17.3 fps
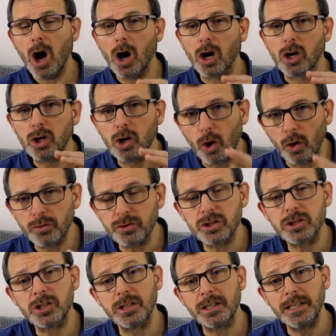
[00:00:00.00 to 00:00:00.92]
are
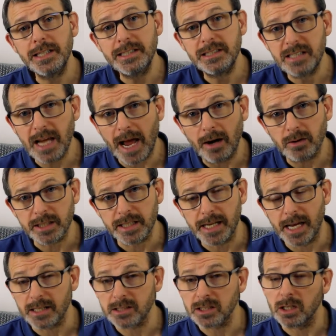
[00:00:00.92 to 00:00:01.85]
constantly
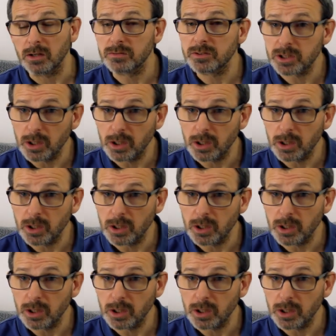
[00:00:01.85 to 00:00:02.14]
doubting ourselves.